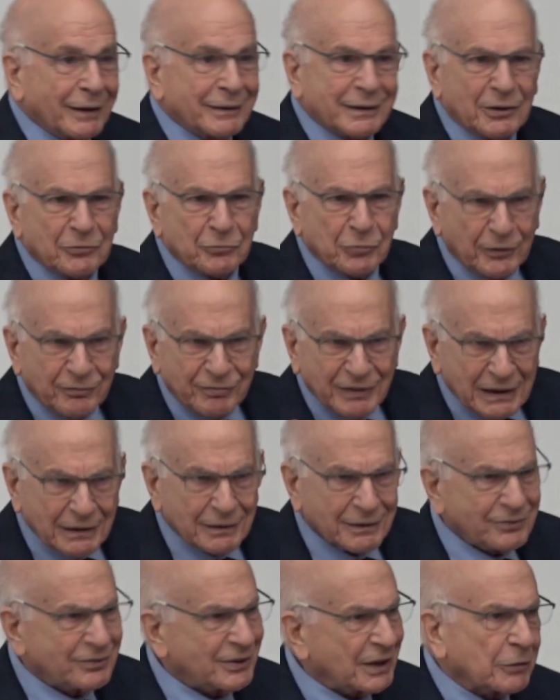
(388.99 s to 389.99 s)
I can
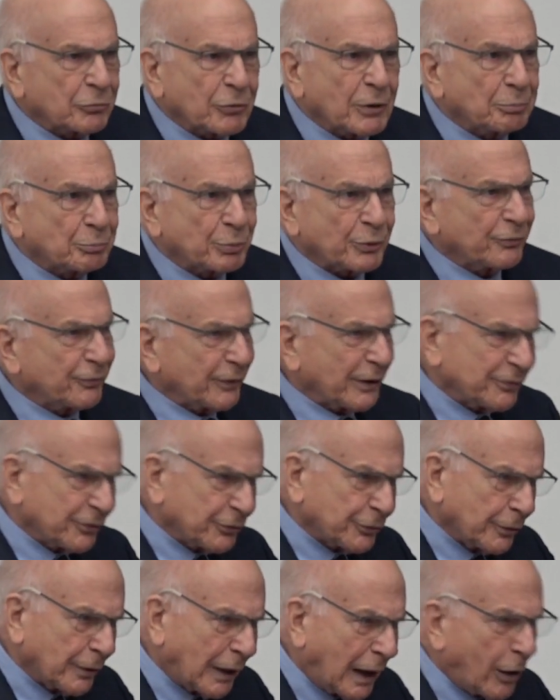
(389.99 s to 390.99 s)
reveal a secret.
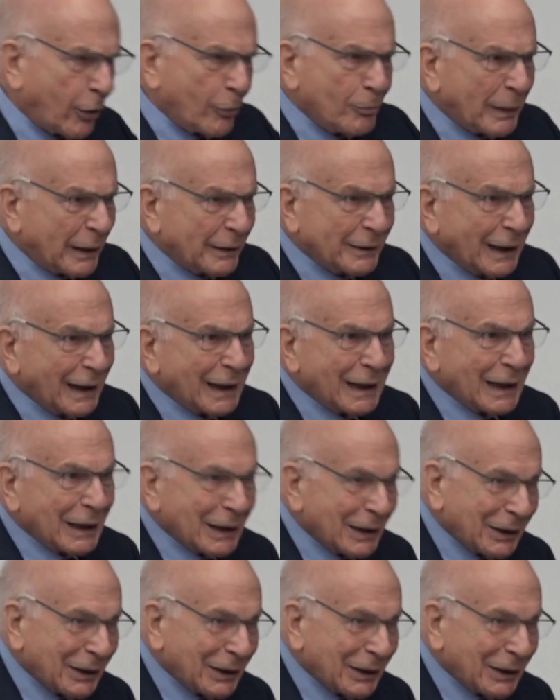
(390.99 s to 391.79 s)
Professor Aumann,